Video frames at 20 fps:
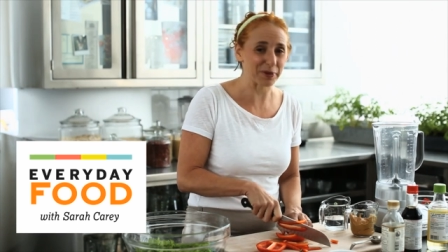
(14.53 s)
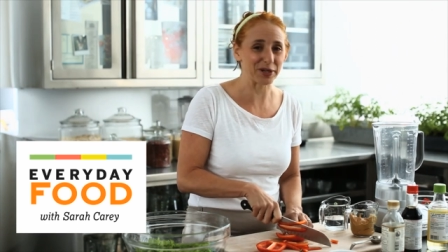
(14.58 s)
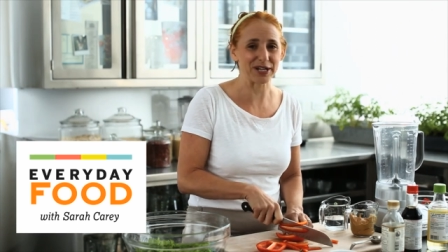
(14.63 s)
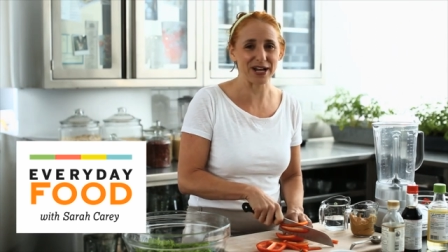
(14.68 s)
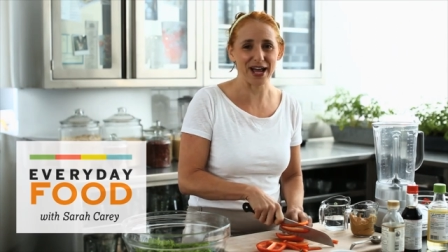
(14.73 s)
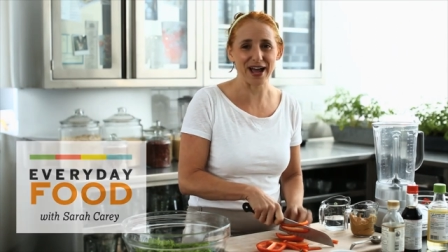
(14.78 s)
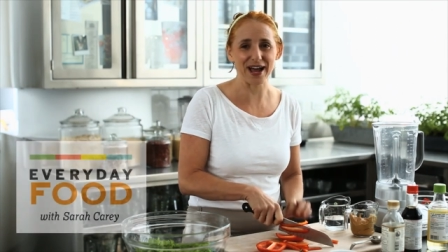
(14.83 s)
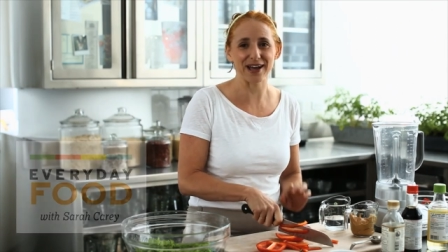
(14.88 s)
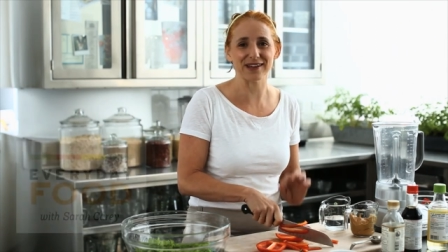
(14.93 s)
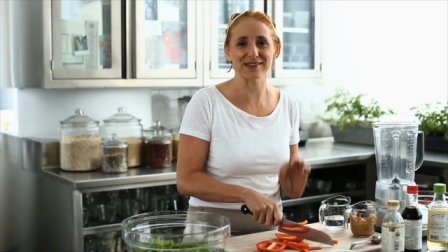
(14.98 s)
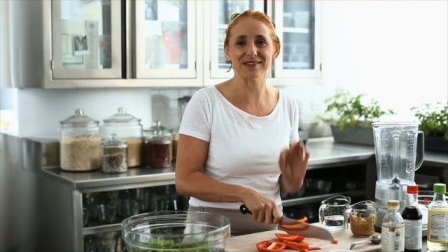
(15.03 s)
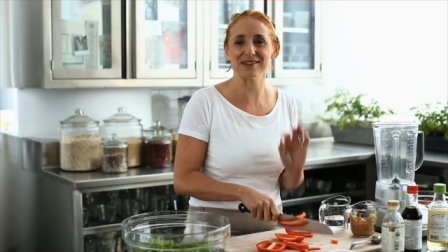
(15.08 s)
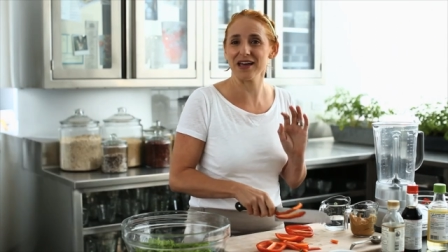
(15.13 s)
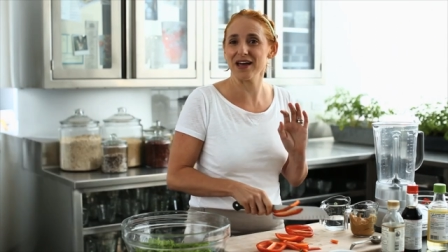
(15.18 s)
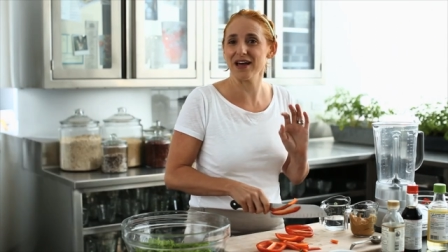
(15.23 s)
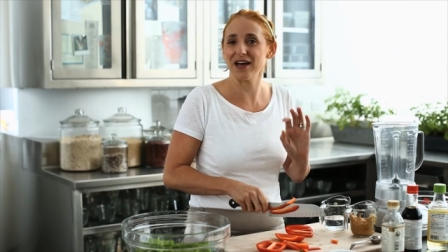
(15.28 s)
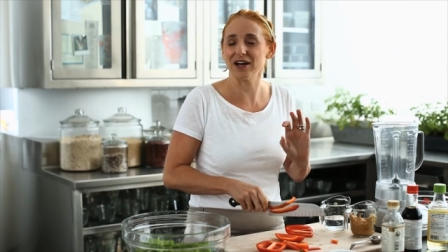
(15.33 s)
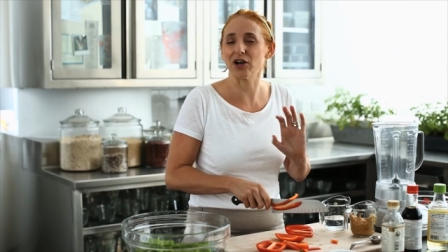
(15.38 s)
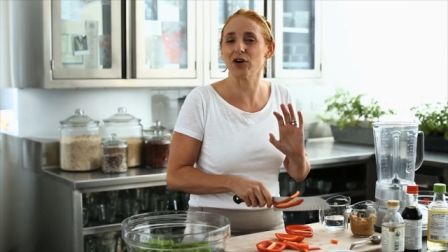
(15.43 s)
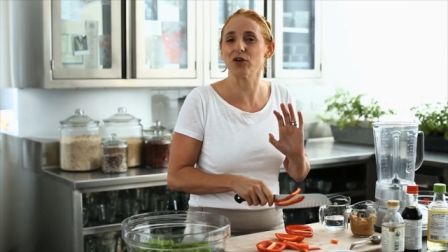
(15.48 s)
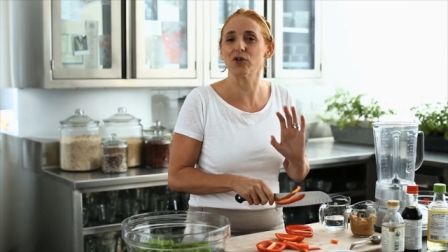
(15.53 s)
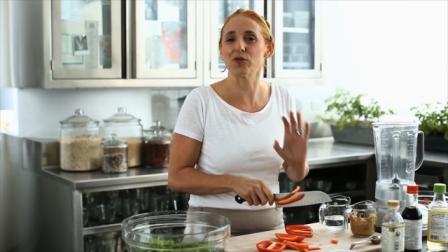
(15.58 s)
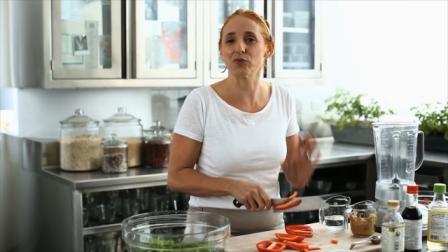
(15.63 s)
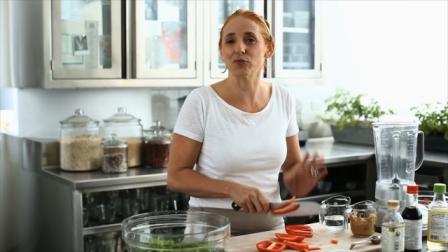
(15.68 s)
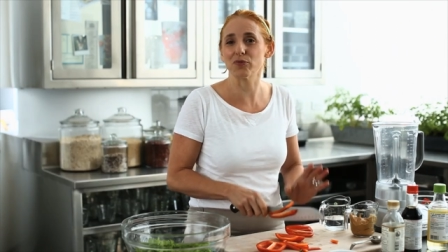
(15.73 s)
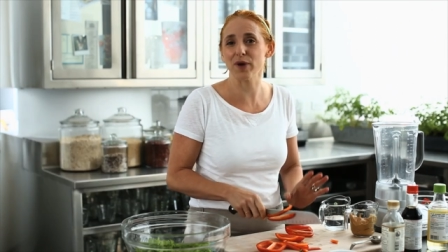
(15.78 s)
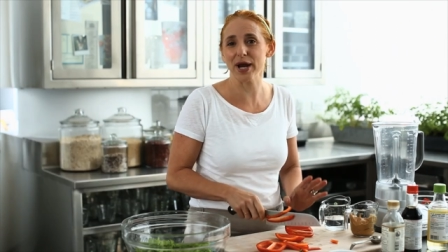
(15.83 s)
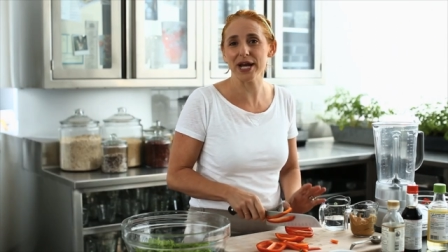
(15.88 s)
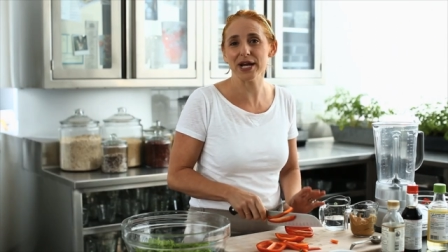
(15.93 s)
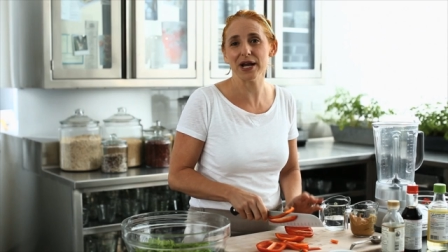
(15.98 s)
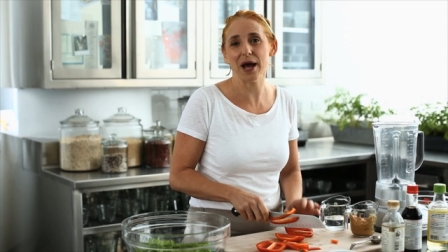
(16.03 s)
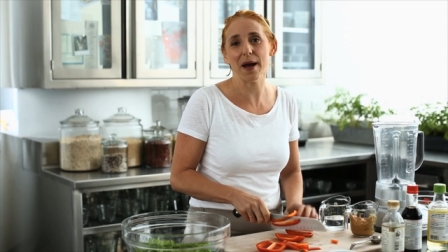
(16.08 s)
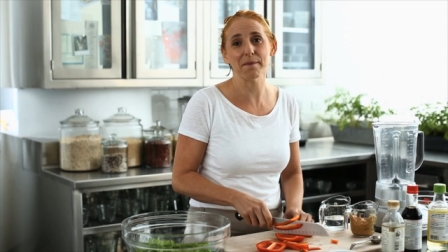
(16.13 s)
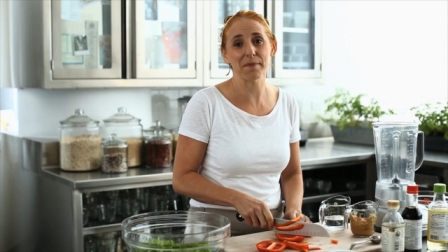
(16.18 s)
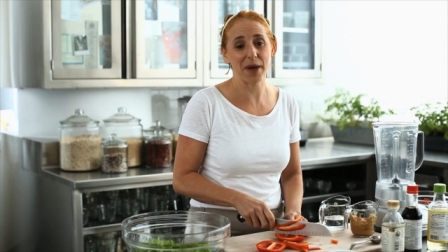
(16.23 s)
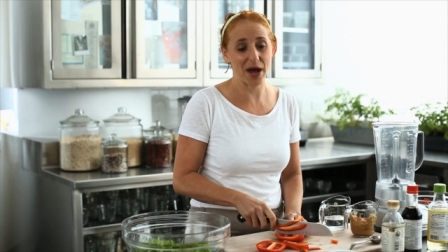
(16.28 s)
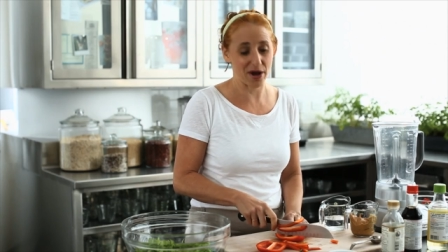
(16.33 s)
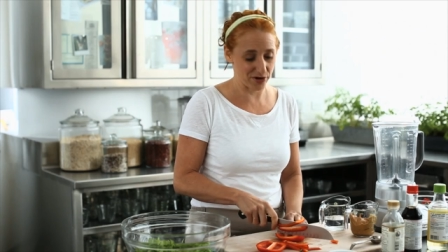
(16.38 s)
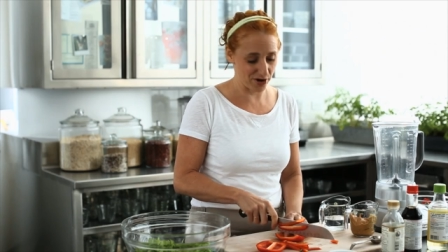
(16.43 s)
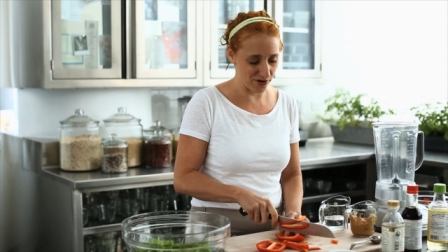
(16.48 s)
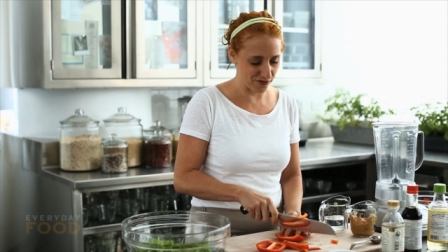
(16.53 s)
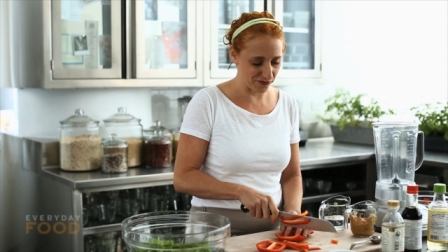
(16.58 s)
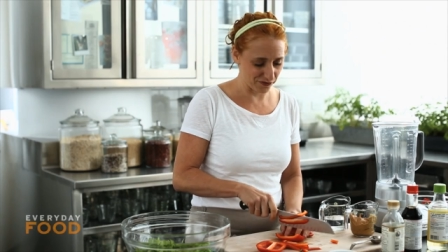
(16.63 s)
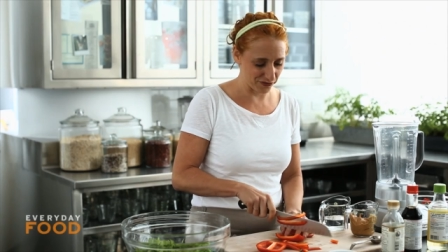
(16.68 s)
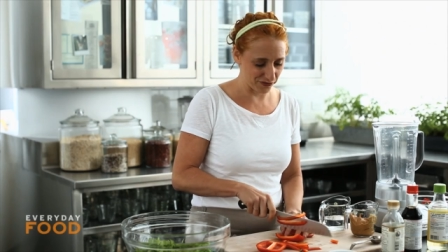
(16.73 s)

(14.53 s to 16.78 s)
but it adds a great amount of